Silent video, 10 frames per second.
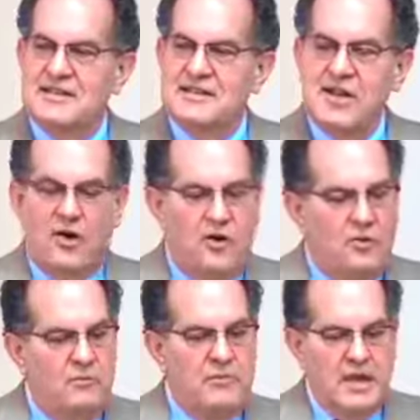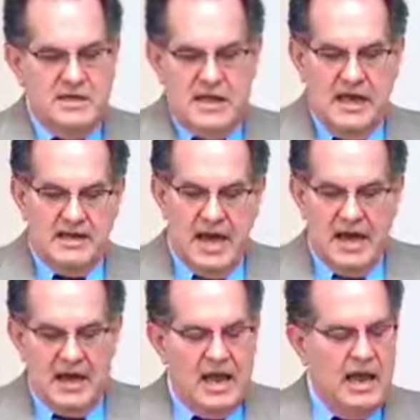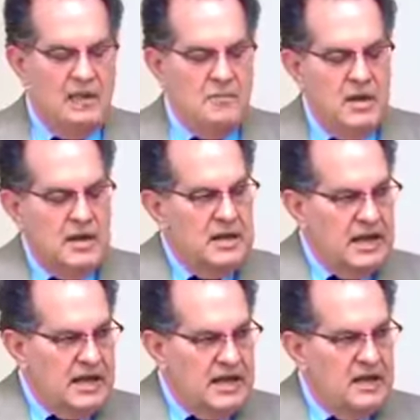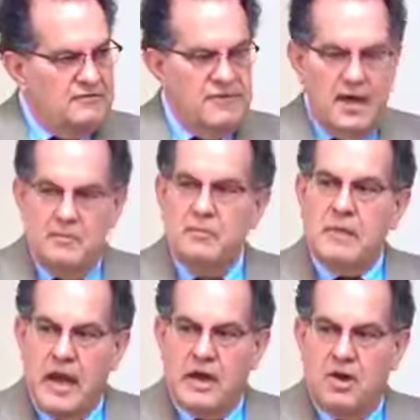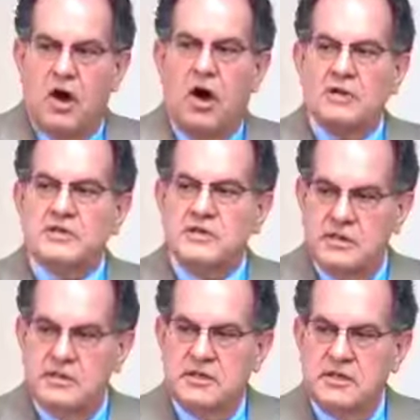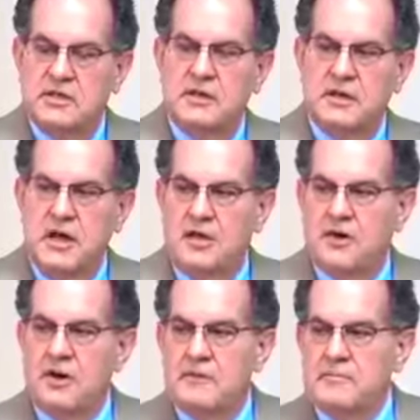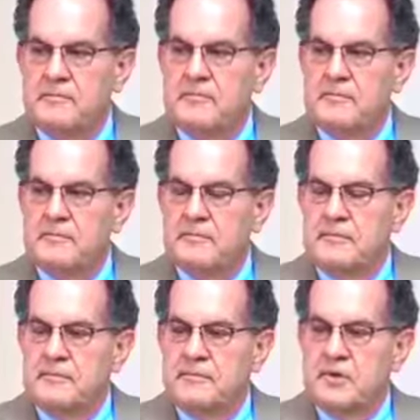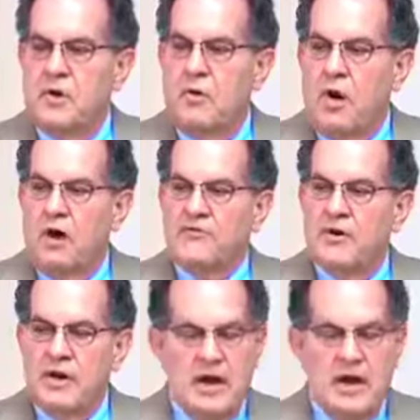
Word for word: And so they take that lamb and they give them, at a cost, another to go offer.